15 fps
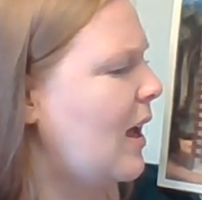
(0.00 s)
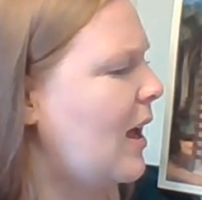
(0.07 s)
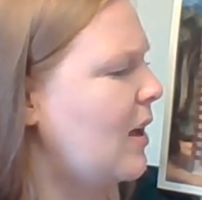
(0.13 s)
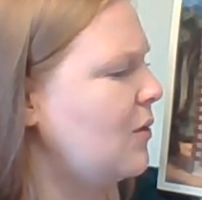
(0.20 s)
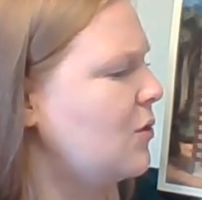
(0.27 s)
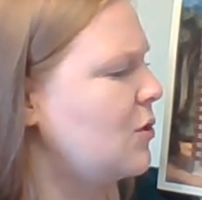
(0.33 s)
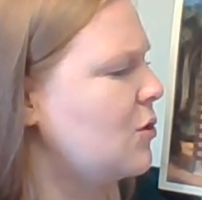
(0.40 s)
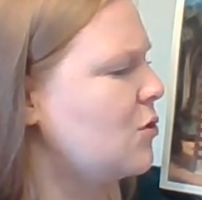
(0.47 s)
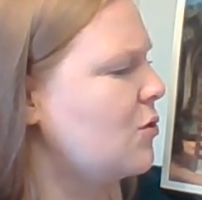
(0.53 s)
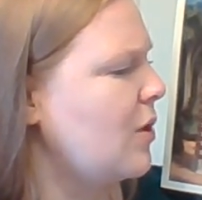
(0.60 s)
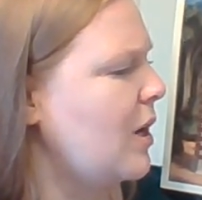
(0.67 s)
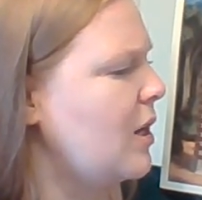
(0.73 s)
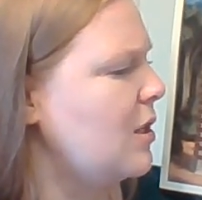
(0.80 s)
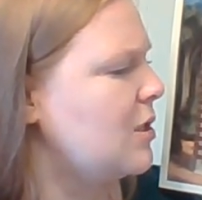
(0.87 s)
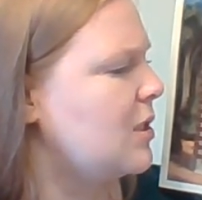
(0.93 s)
How
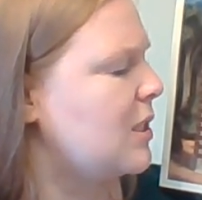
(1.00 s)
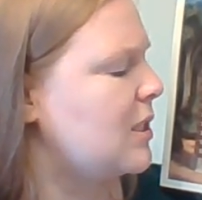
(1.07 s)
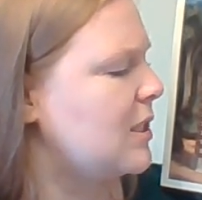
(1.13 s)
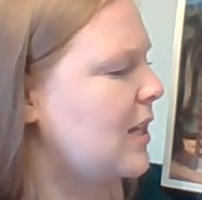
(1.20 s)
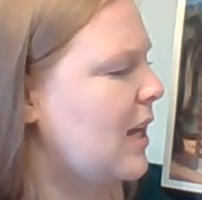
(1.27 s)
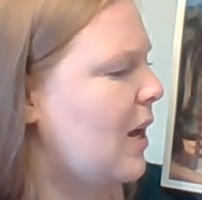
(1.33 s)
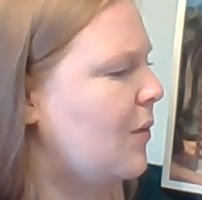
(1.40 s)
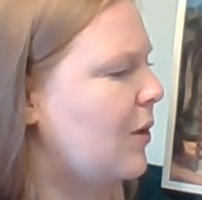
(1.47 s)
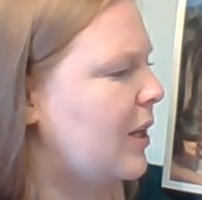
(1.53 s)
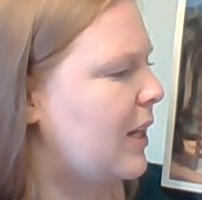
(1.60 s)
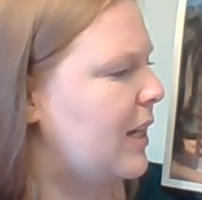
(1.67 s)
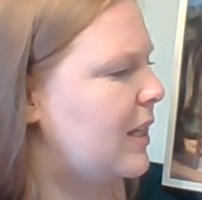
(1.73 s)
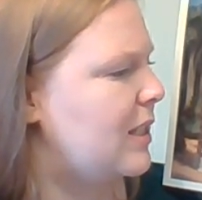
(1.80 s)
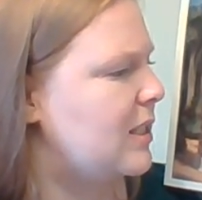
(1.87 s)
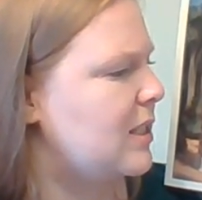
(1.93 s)
strange this tower
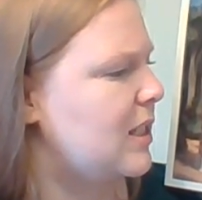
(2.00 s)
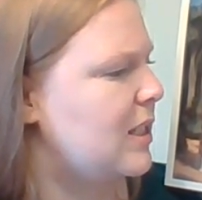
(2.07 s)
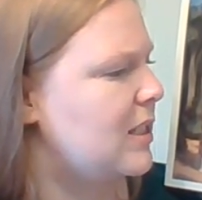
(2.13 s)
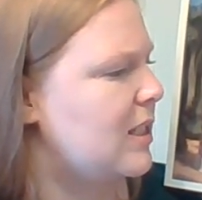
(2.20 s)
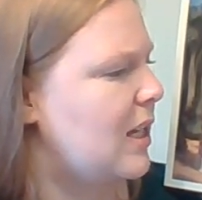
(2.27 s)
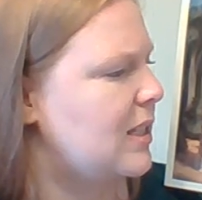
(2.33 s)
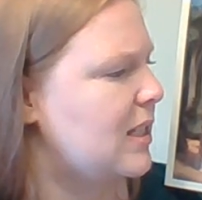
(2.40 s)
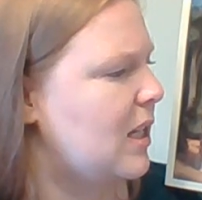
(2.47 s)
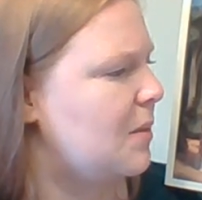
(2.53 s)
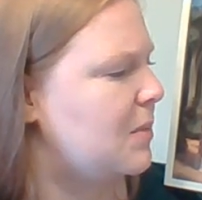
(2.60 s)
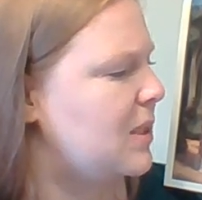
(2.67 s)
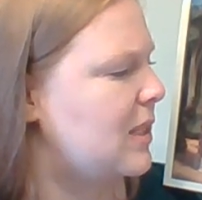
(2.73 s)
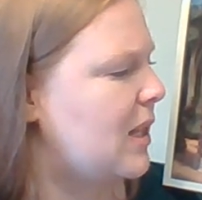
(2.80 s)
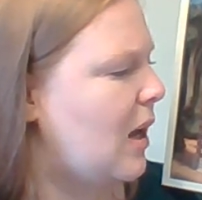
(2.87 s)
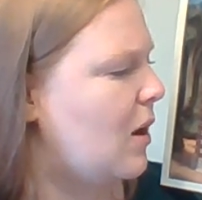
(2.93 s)
is, he said to
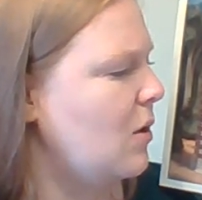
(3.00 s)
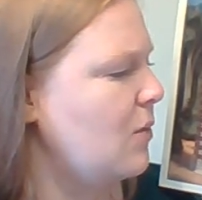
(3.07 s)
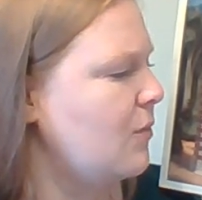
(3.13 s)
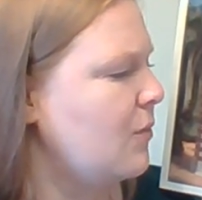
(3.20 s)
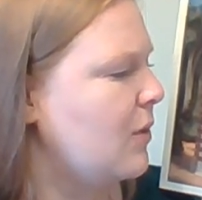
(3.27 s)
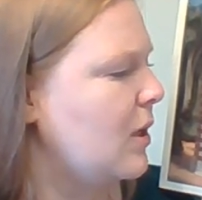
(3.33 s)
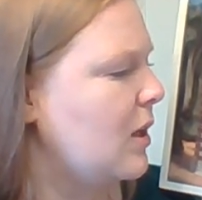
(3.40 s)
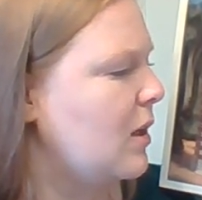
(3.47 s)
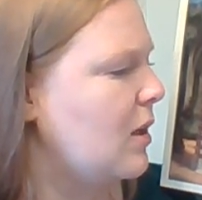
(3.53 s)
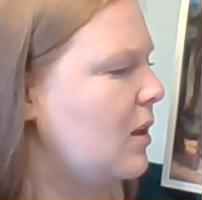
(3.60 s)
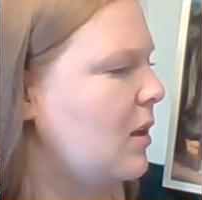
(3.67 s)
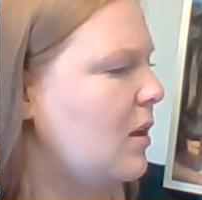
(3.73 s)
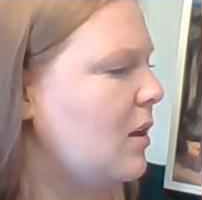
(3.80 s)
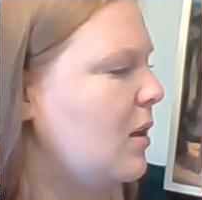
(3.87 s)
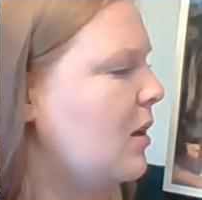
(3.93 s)
himself,
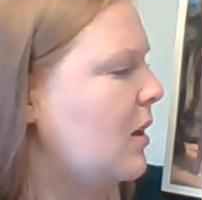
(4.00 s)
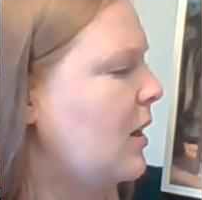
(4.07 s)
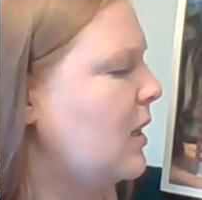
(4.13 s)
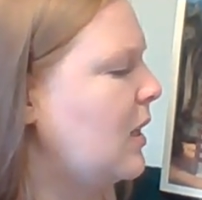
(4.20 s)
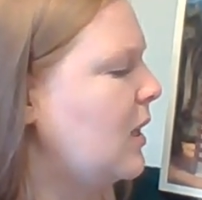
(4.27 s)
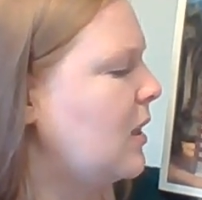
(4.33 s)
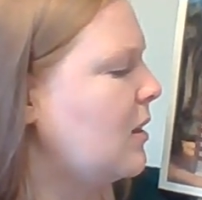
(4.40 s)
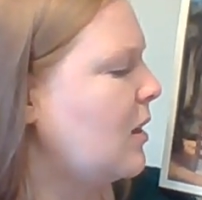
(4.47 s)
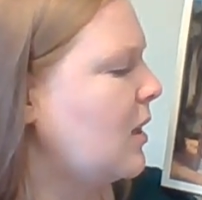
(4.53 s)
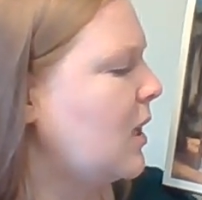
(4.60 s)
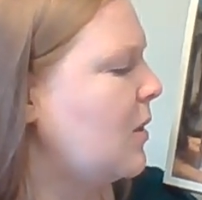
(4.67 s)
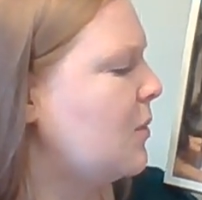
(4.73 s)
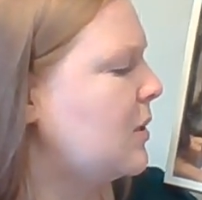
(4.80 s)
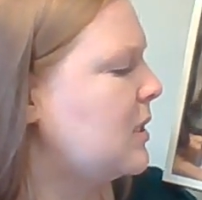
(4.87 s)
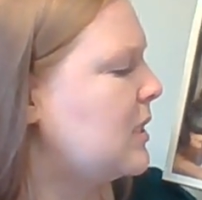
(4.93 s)
and he thought
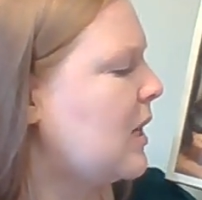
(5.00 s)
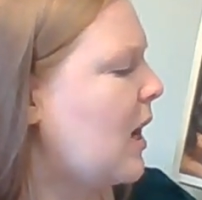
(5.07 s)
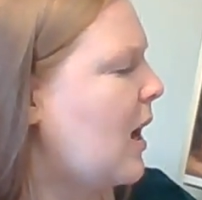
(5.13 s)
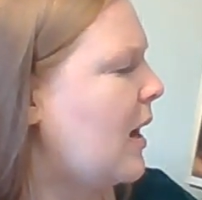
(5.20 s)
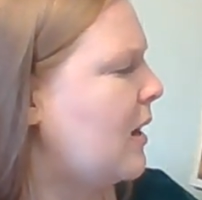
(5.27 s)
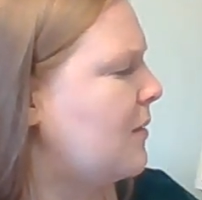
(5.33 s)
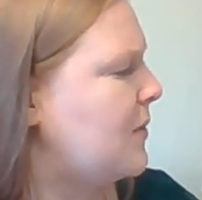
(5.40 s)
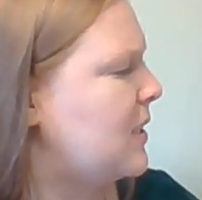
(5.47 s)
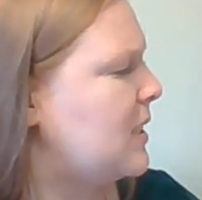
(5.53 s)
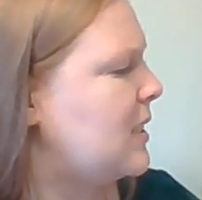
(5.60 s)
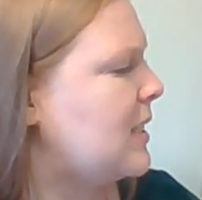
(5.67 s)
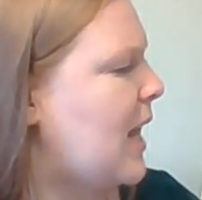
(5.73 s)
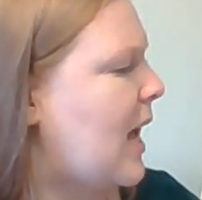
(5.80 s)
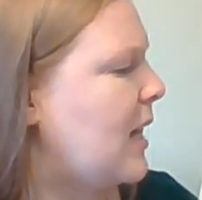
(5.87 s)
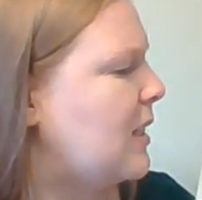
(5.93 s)
he would die of his
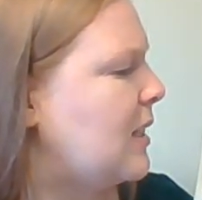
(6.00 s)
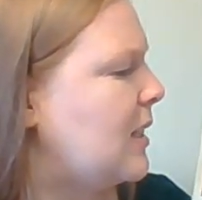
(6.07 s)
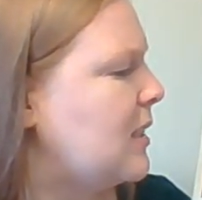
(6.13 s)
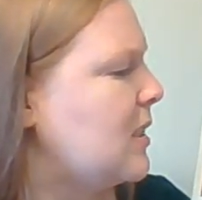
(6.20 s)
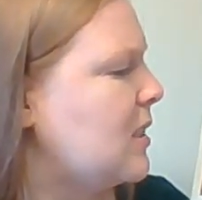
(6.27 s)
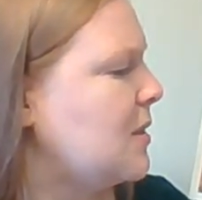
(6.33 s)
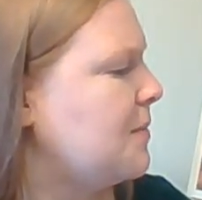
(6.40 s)
sadness.